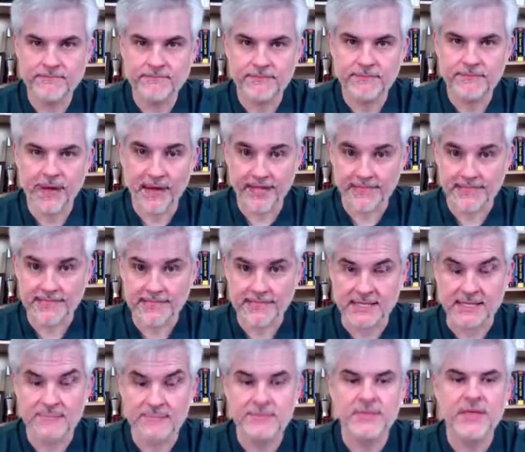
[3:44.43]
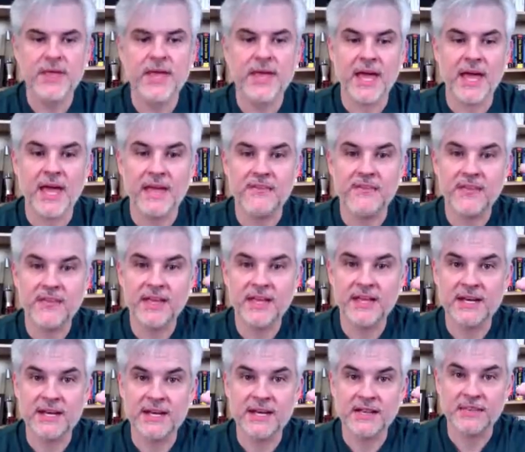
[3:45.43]
ID, and
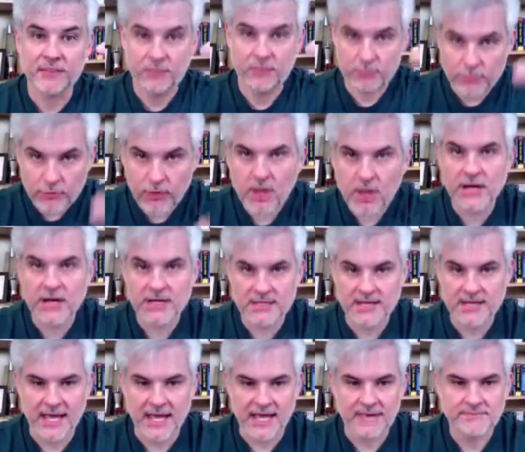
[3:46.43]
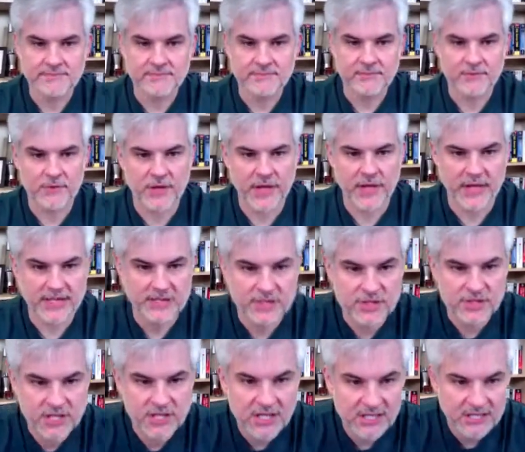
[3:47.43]
then the product name. Okay, and you
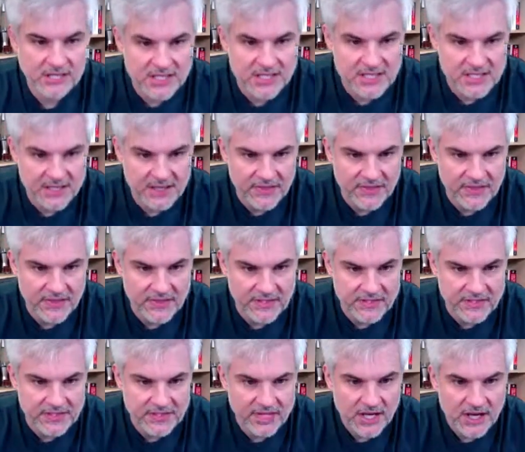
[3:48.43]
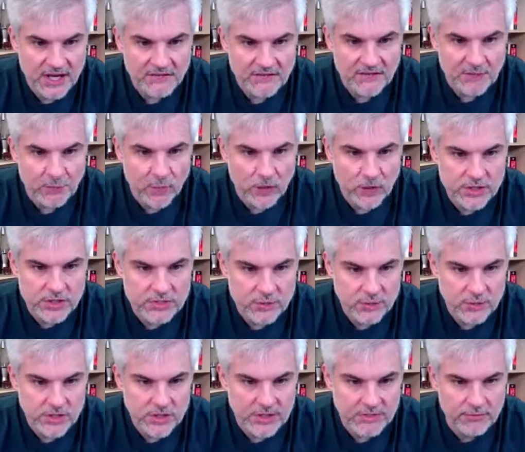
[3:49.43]
should get a list like this from
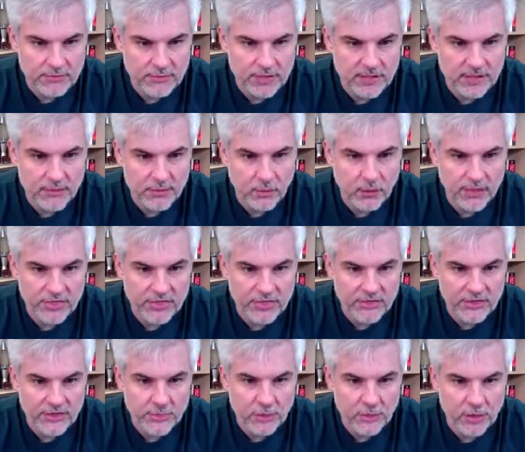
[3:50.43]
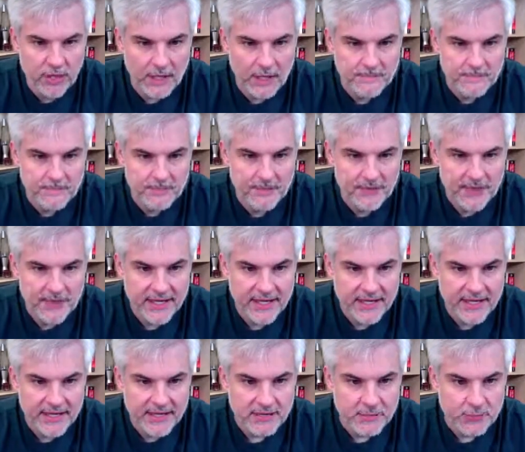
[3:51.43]
123 to 131,
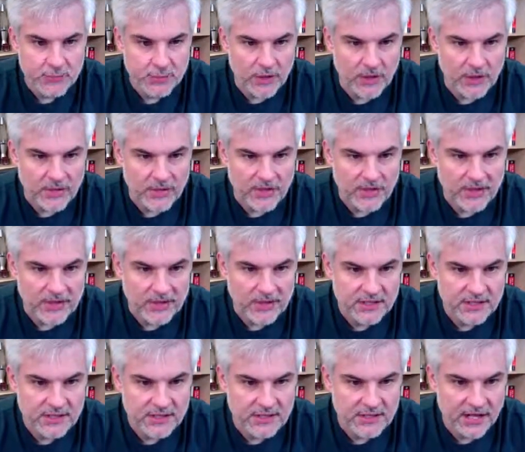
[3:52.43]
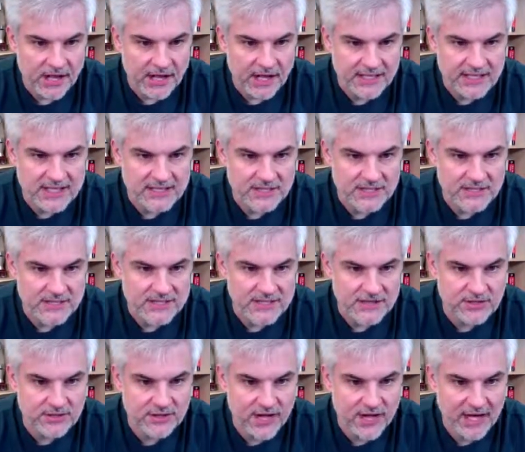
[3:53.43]
with
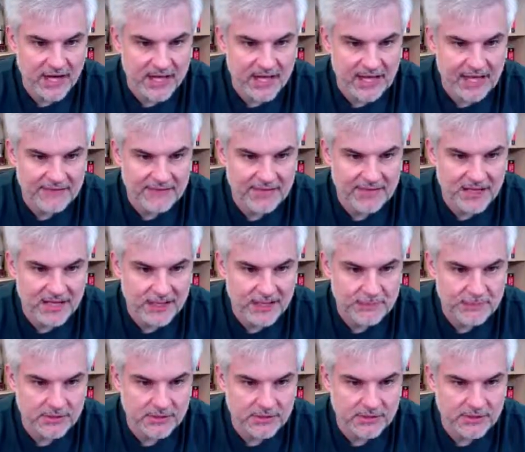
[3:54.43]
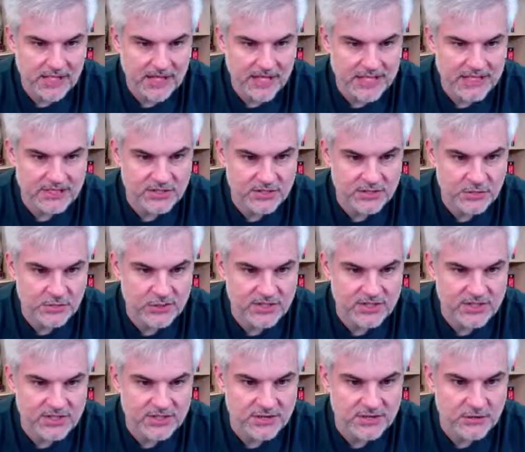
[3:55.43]
9009 having a couple,
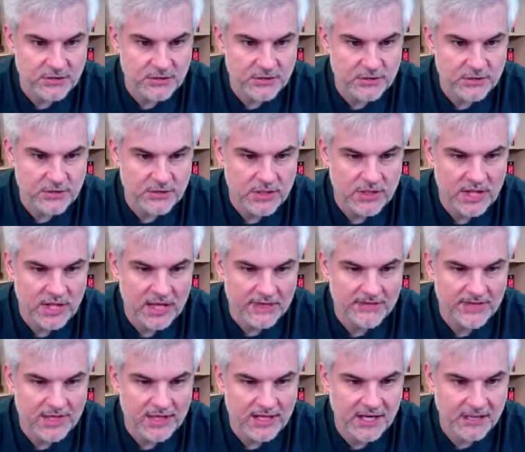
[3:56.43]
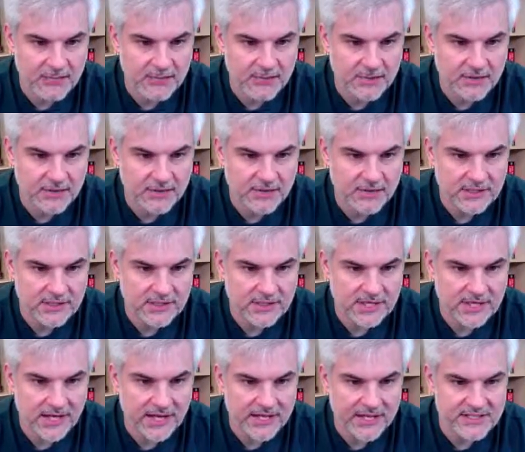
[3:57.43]
9010 having a couple,
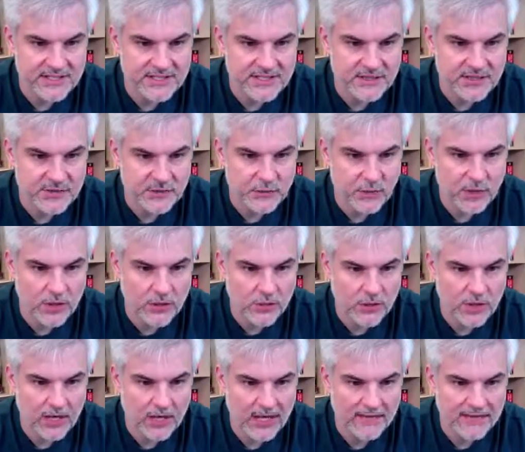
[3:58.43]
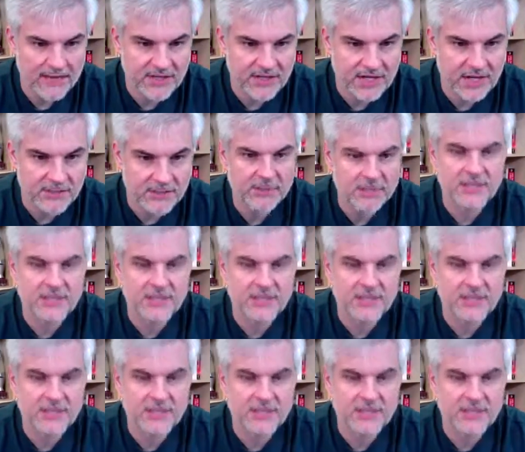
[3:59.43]
9011 having a couple,